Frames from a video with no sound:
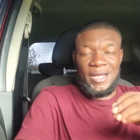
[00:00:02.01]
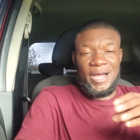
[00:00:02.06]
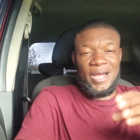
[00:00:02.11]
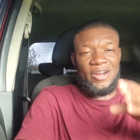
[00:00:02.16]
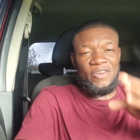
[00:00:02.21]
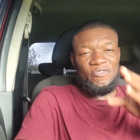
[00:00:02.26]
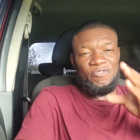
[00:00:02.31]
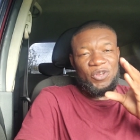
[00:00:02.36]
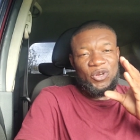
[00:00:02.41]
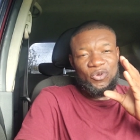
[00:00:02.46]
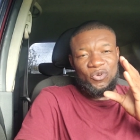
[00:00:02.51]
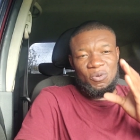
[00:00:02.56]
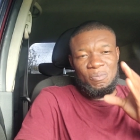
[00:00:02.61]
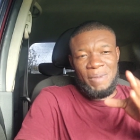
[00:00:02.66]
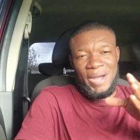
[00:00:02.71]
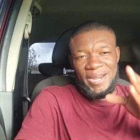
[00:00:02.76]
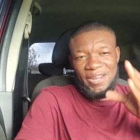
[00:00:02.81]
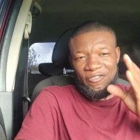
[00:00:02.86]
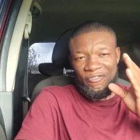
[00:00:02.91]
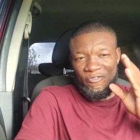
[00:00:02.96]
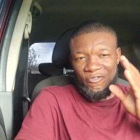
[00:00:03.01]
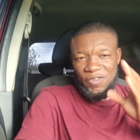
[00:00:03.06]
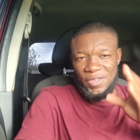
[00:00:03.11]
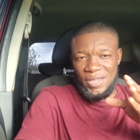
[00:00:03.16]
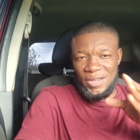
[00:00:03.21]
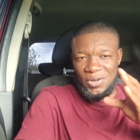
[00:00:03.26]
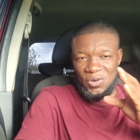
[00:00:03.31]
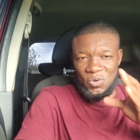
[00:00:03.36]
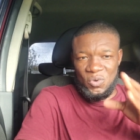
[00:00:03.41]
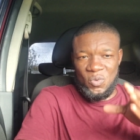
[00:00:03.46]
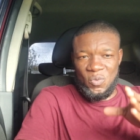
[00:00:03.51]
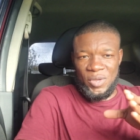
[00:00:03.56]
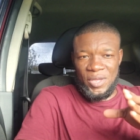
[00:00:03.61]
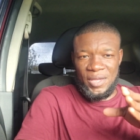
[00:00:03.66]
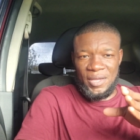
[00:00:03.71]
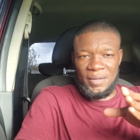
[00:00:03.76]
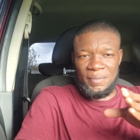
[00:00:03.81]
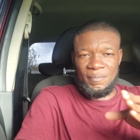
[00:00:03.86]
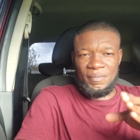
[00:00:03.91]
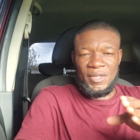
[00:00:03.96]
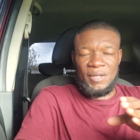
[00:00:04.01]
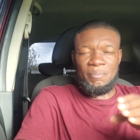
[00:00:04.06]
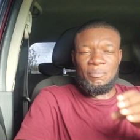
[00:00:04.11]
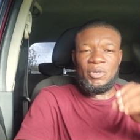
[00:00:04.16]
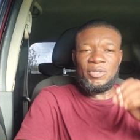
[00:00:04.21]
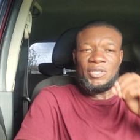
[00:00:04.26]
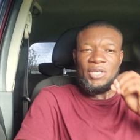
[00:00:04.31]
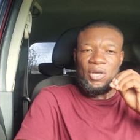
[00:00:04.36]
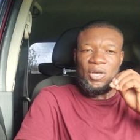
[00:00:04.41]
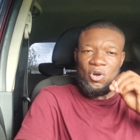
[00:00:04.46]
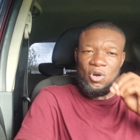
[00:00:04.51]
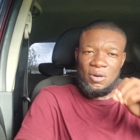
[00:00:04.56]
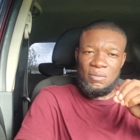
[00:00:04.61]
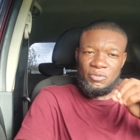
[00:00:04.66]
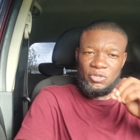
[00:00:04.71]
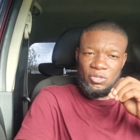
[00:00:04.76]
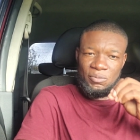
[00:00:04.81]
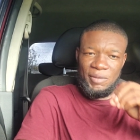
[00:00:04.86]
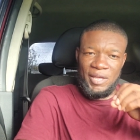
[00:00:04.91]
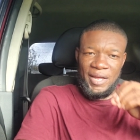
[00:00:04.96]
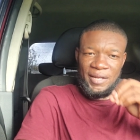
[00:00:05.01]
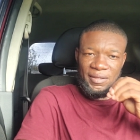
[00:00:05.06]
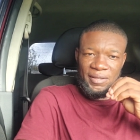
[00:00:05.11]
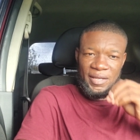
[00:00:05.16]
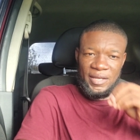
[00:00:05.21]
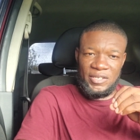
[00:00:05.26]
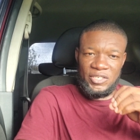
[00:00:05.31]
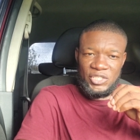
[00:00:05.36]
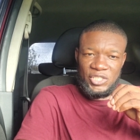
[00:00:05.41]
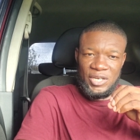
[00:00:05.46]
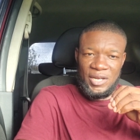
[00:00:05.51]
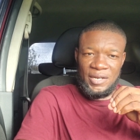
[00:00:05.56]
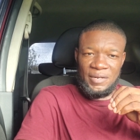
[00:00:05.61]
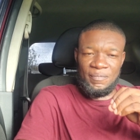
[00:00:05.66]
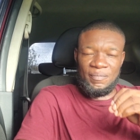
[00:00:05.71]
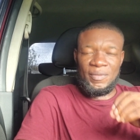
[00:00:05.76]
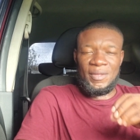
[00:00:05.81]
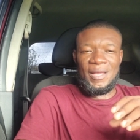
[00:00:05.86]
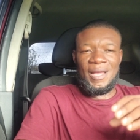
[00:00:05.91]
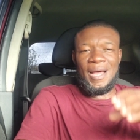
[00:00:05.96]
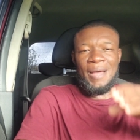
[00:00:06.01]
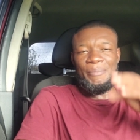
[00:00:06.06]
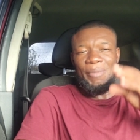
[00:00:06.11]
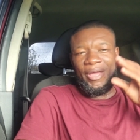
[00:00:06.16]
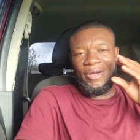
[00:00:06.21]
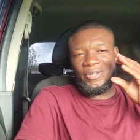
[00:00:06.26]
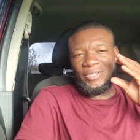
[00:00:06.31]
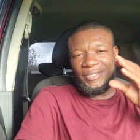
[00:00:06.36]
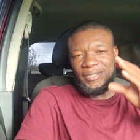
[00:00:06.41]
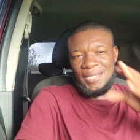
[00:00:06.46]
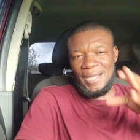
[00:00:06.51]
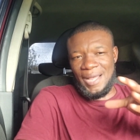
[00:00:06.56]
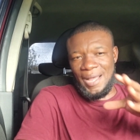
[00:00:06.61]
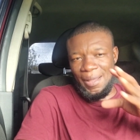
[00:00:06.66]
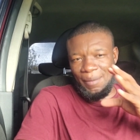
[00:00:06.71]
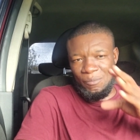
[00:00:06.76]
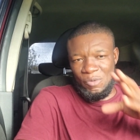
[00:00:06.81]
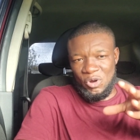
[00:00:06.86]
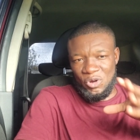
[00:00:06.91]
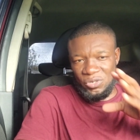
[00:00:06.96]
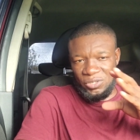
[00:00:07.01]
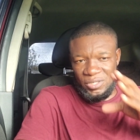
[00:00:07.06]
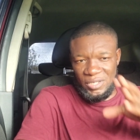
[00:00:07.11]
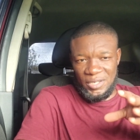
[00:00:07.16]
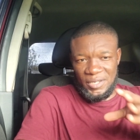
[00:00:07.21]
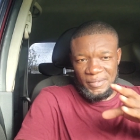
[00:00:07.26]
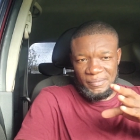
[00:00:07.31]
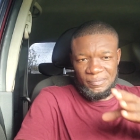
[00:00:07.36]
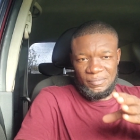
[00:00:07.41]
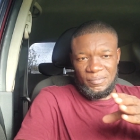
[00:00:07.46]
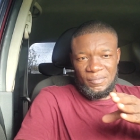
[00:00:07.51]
And if nobody feel no way, but it come to me attention and me I go talk about it.